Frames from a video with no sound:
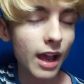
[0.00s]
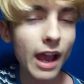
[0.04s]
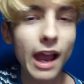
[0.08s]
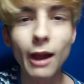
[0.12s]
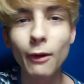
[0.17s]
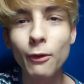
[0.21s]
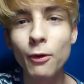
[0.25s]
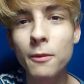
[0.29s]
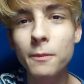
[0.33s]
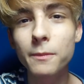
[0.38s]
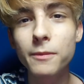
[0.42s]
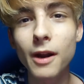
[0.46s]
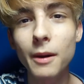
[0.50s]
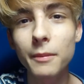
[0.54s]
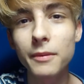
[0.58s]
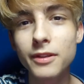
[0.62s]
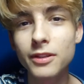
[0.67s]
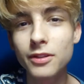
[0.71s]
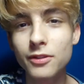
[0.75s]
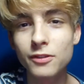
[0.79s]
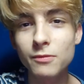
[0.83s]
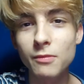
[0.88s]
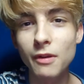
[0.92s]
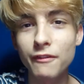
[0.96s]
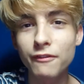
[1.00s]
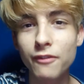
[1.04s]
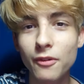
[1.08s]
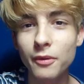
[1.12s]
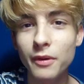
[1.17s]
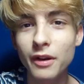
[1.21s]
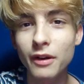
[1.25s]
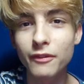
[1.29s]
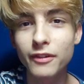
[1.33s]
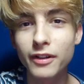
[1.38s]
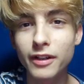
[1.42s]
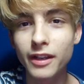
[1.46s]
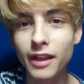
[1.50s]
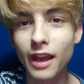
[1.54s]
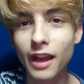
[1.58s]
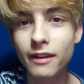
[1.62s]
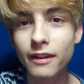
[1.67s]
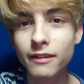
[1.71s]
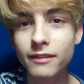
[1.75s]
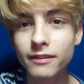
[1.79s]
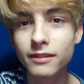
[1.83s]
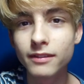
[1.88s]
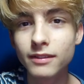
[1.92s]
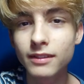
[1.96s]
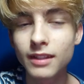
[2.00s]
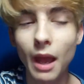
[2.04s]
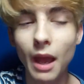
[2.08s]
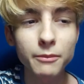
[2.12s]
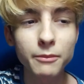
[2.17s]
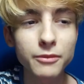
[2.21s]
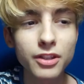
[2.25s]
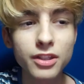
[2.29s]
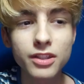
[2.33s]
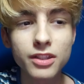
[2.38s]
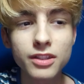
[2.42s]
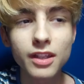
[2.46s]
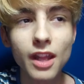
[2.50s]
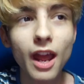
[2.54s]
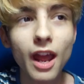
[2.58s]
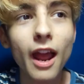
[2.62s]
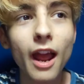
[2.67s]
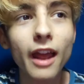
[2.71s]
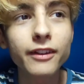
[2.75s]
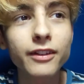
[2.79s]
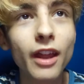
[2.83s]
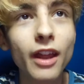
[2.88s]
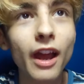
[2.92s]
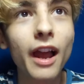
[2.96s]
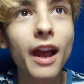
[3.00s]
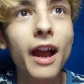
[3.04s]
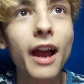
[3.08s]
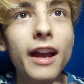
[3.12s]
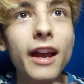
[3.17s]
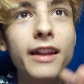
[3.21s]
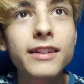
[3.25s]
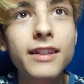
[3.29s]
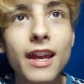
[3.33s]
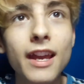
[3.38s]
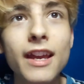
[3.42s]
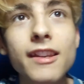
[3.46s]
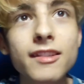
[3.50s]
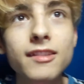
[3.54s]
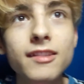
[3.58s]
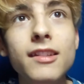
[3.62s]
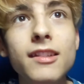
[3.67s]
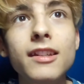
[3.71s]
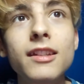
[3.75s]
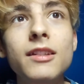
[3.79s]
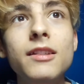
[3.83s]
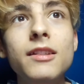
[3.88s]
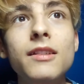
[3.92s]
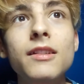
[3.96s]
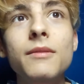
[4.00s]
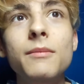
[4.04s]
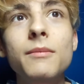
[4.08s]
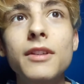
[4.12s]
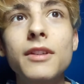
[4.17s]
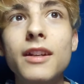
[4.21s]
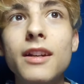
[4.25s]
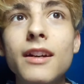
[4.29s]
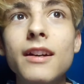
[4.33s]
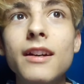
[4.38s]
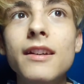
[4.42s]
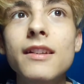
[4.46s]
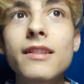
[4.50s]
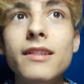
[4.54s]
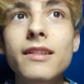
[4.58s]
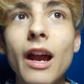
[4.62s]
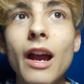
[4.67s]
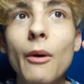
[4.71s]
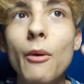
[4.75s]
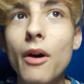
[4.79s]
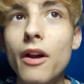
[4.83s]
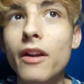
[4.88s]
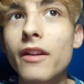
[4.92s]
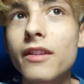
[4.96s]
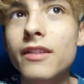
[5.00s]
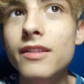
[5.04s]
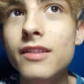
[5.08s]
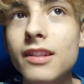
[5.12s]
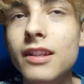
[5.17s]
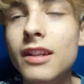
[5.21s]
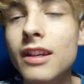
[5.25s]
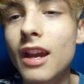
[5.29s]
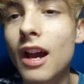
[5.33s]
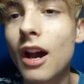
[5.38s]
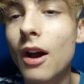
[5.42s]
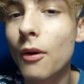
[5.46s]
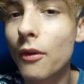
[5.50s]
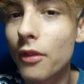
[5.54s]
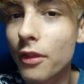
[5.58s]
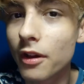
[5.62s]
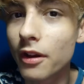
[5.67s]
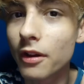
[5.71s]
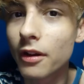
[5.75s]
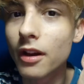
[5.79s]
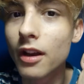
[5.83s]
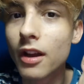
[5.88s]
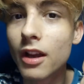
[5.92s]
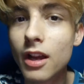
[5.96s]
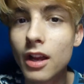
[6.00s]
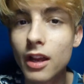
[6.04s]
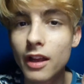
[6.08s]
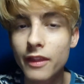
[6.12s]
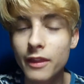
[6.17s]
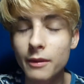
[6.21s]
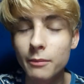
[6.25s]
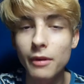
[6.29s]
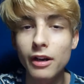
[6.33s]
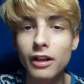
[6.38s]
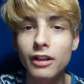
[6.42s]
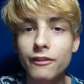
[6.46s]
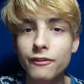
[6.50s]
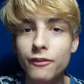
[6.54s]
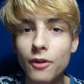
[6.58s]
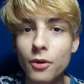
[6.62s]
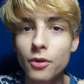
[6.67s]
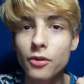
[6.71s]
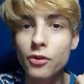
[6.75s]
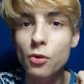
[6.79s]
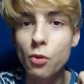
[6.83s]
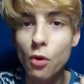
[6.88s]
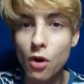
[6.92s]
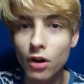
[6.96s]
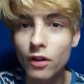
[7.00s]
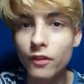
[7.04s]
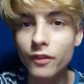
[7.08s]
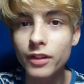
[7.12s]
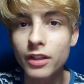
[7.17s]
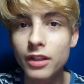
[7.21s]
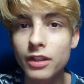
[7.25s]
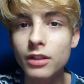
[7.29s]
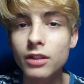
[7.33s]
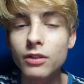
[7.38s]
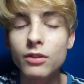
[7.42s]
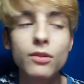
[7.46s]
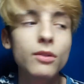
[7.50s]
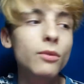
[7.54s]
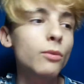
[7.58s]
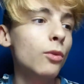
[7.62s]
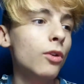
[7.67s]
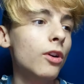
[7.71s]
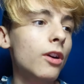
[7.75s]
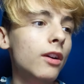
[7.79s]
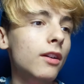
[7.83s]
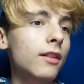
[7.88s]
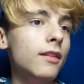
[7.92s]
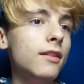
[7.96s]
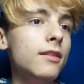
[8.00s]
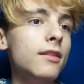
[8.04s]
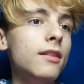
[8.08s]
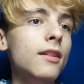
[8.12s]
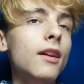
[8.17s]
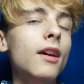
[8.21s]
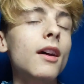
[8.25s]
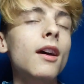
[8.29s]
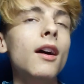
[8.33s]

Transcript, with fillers: I won't probably use my phone ever again. I tested because I wanted to see how the microphone quality worked.